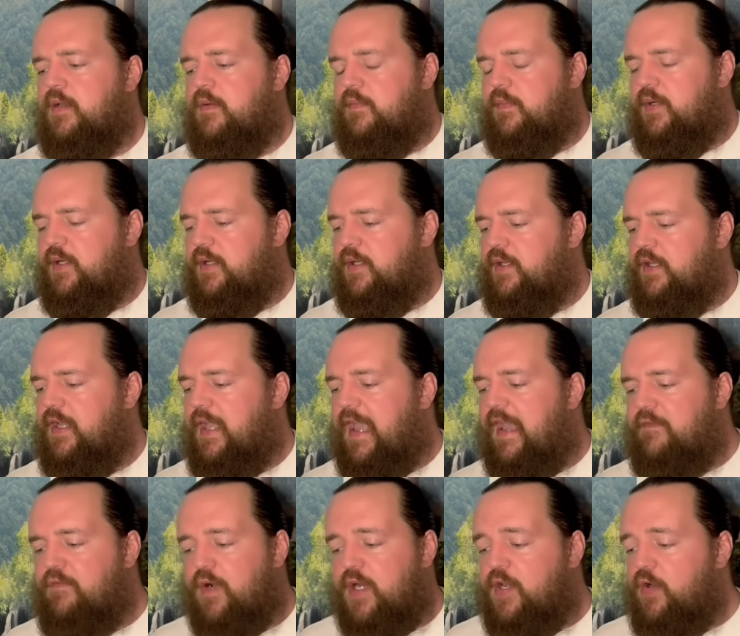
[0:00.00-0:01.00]
but
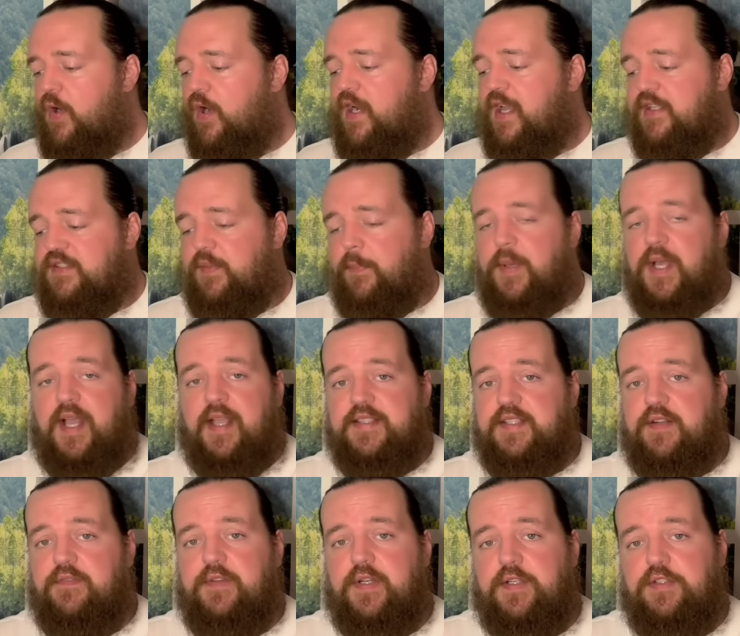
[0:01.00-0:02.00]
every card has a
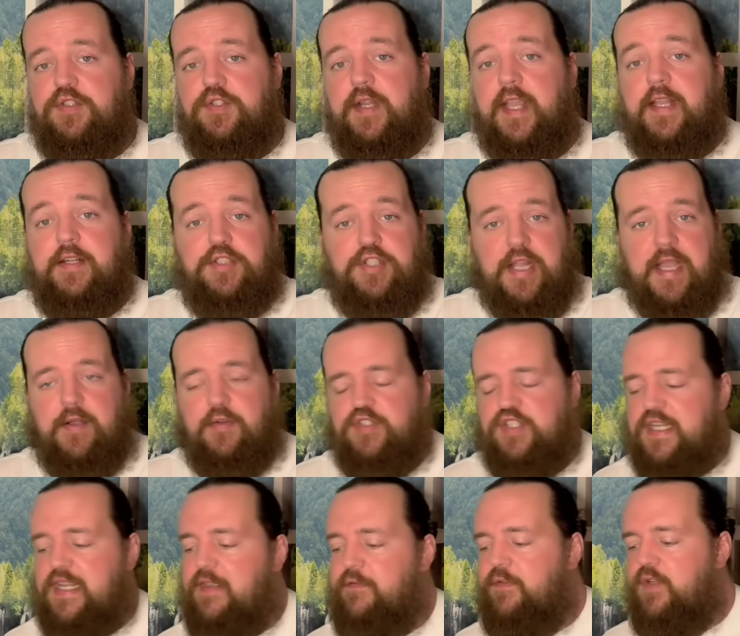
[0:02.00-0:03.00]
positive and challenge,
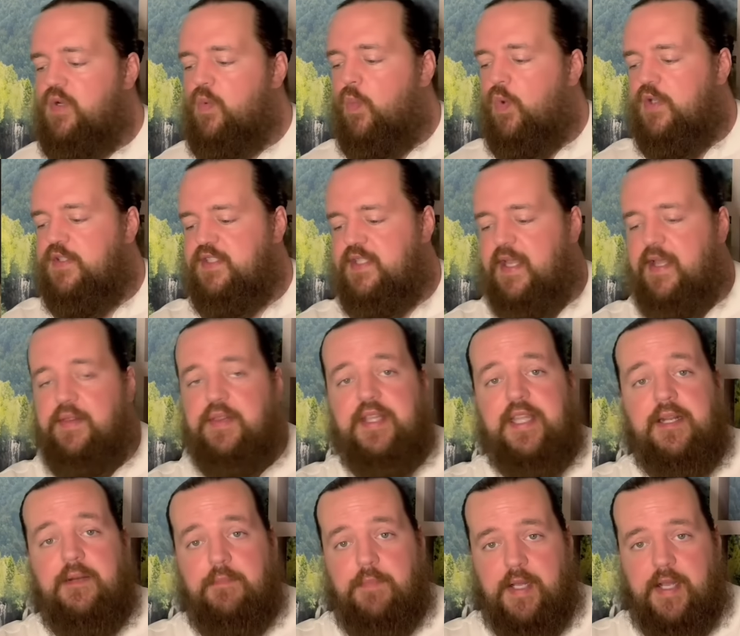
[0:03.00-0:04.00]
even the ones that
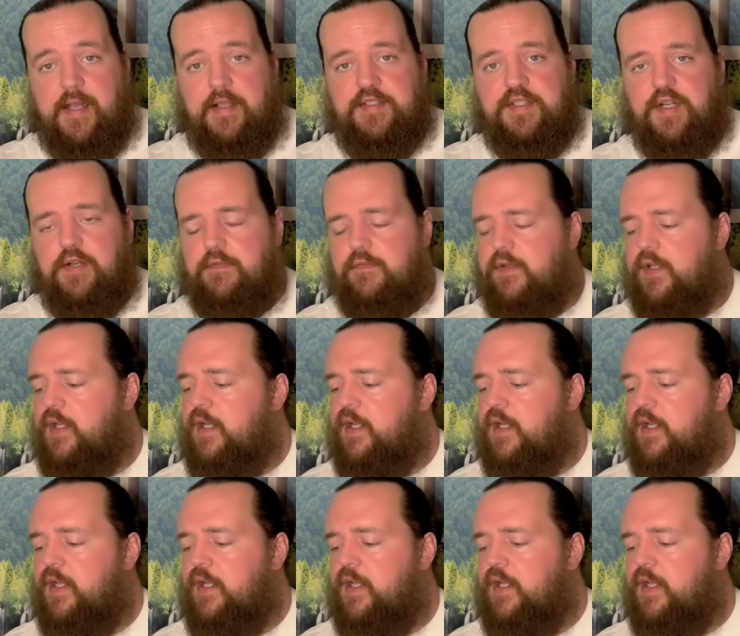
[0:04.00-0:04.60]
lean positive.